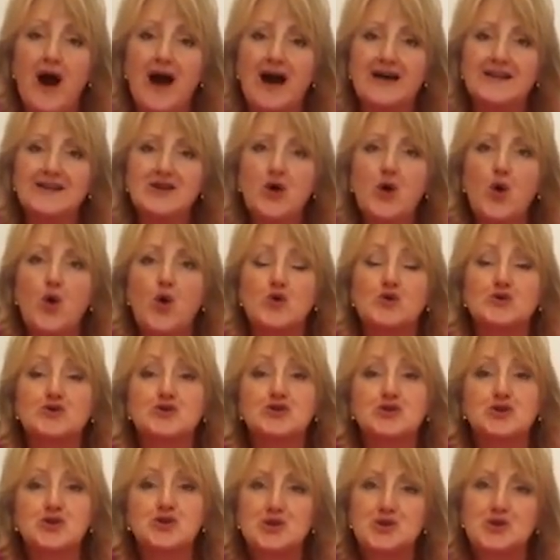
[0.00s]
1
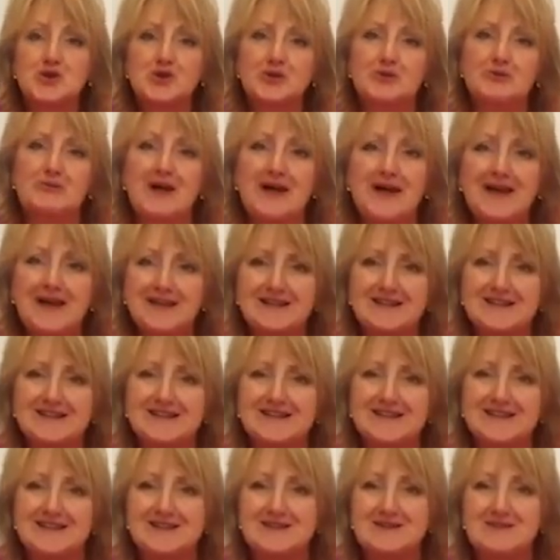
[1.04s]
or 2
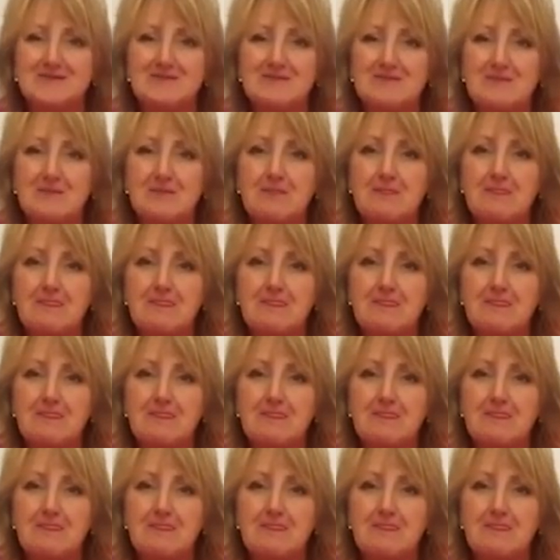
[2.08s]
beds.